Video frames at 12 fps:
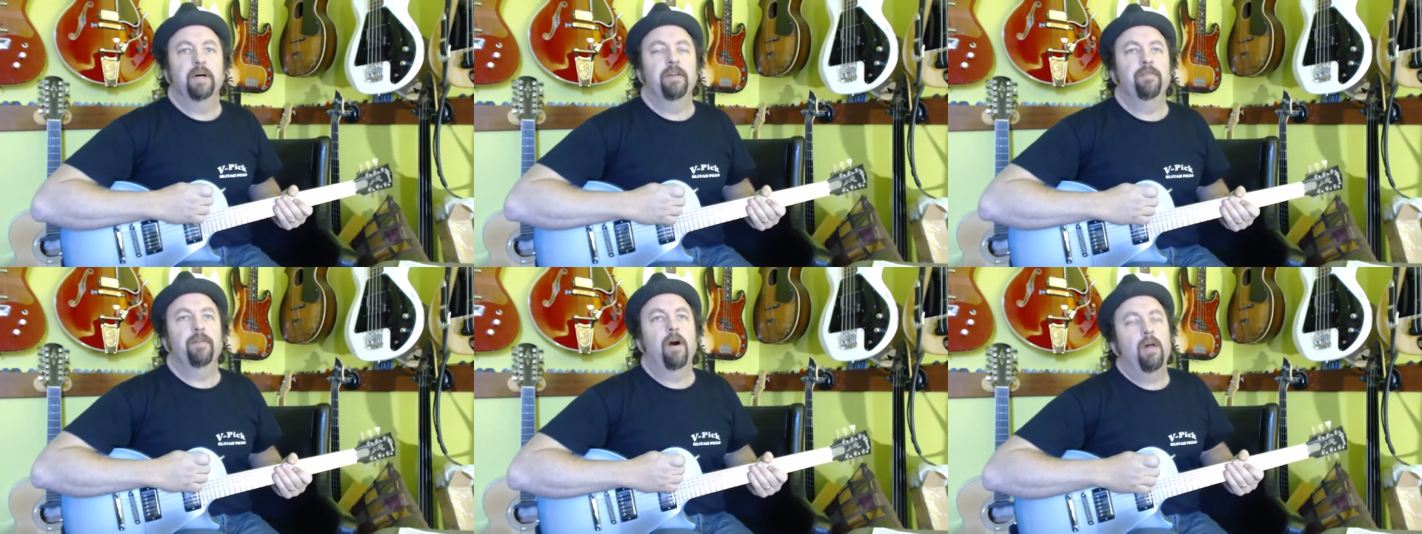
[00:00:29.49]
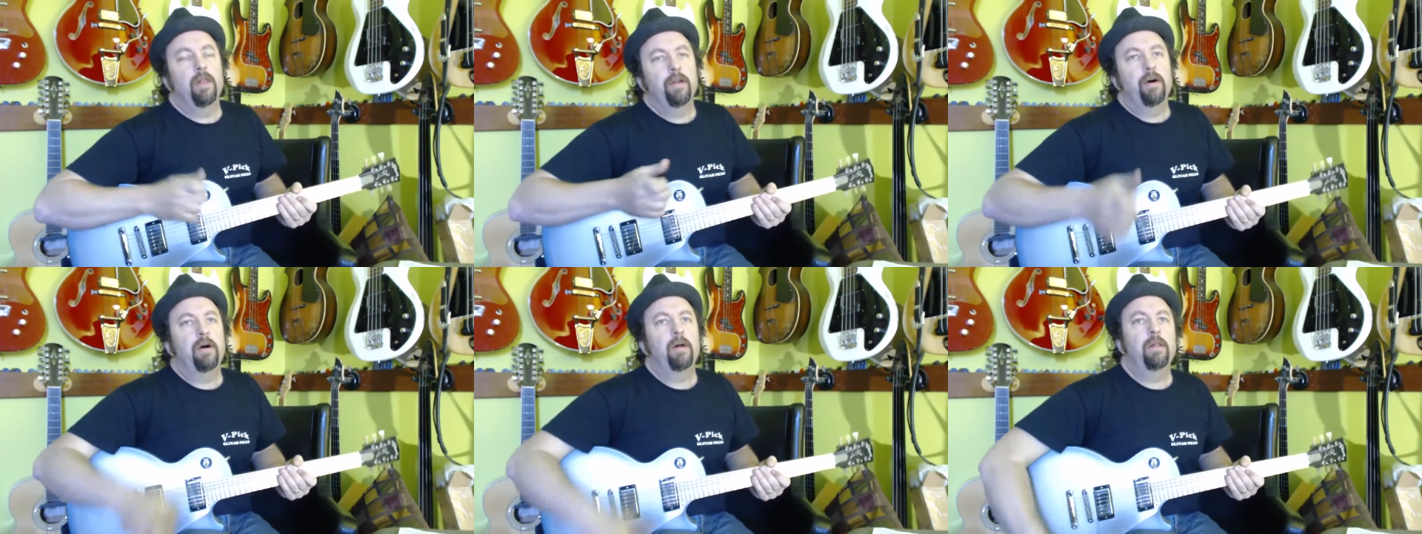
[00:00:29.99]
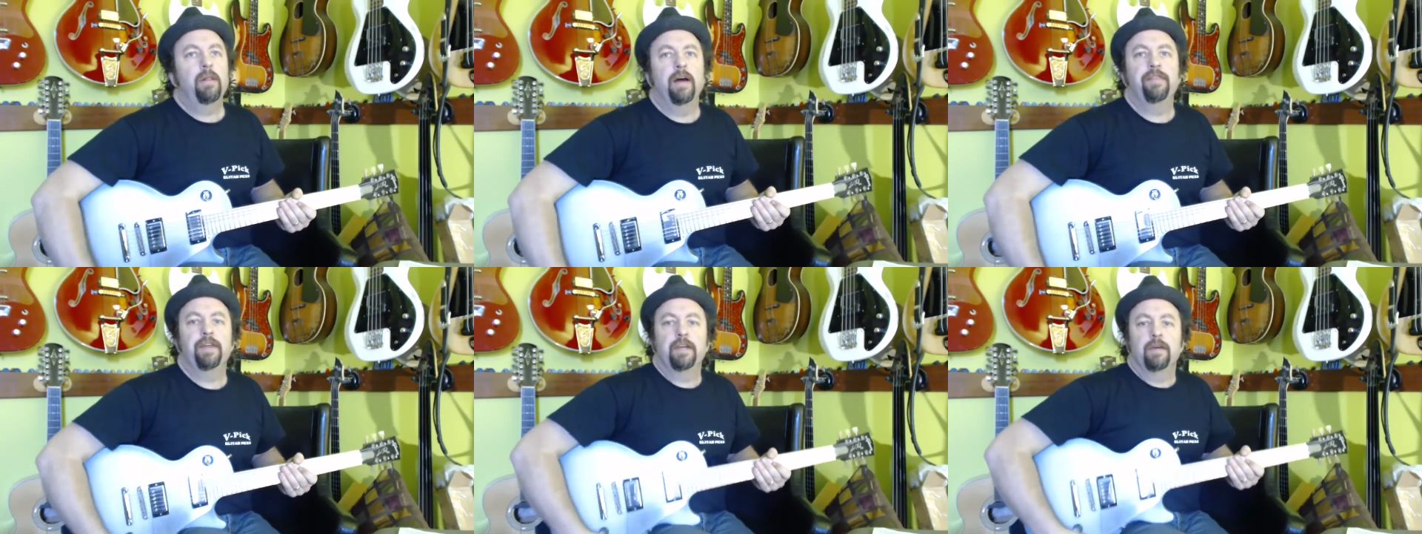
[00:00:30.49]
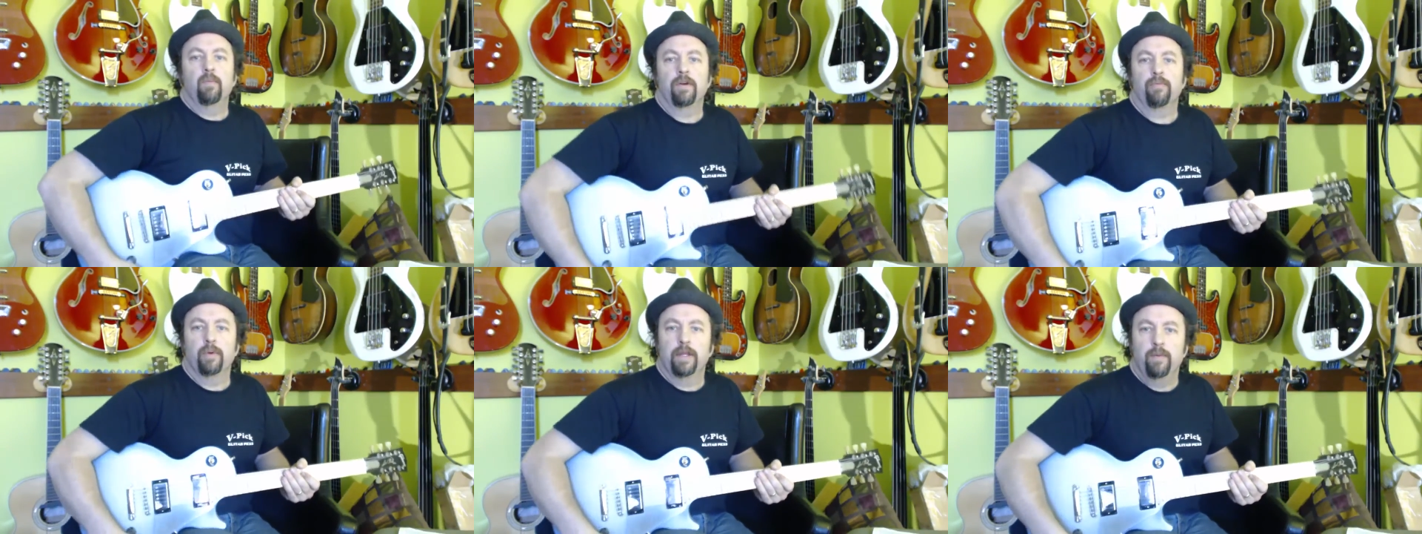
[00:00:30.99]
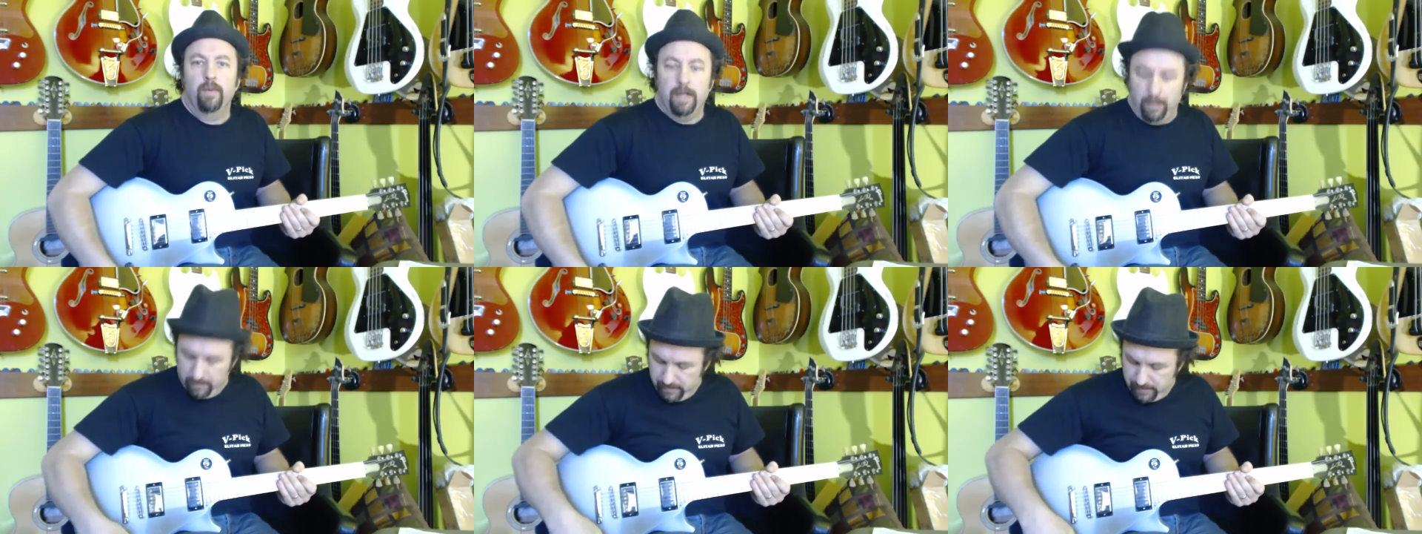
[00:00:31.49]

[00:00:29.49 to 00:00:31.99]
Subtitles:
but all in all, I think it works really well.